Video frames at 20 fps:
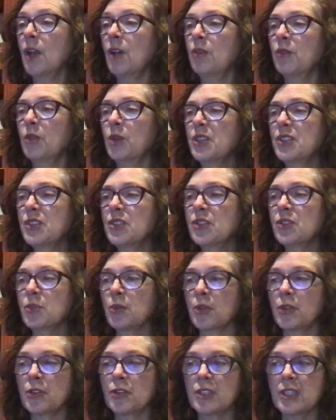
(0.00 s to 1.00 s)
Voice
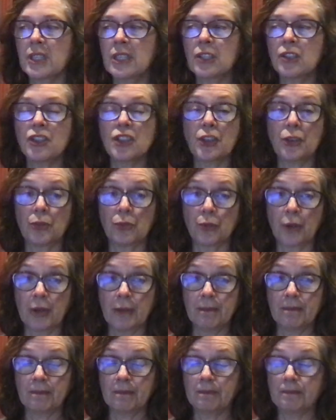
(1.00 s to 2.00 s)
disorders in
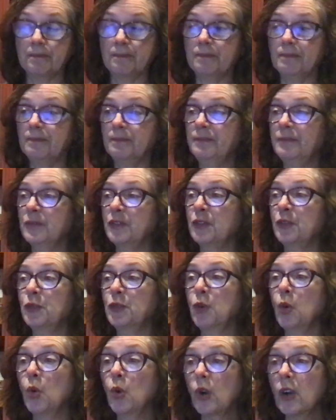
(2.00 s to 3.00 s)
children.
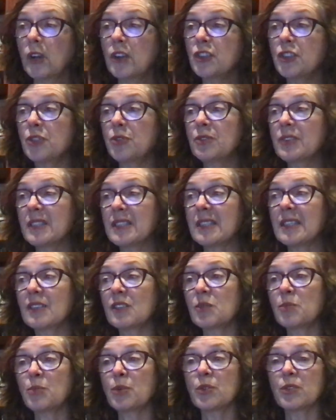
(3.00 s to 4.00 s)
4 to
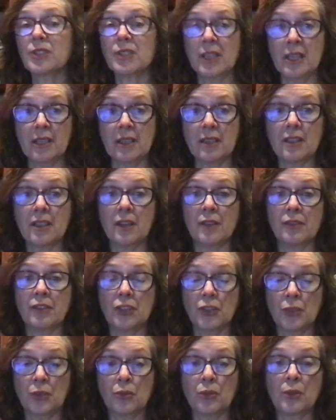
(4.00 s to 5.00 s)
6% of
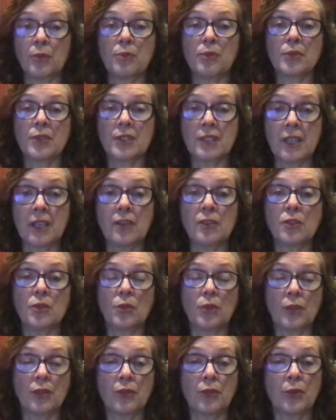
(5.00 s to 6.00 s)
children present
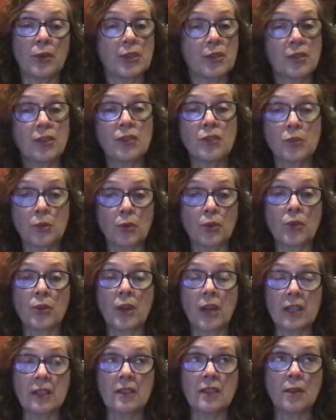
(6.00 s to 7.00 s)
with voice disorder
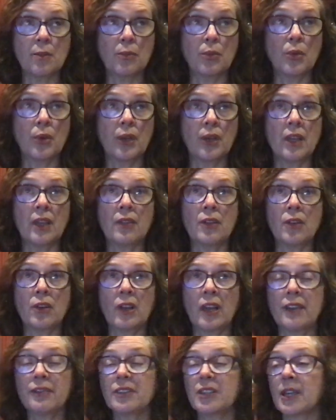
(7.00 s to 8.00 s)
at some point in their
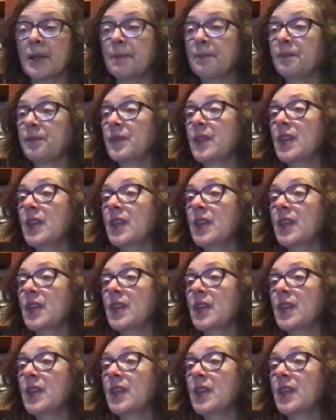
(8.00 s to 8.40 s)
lifetime.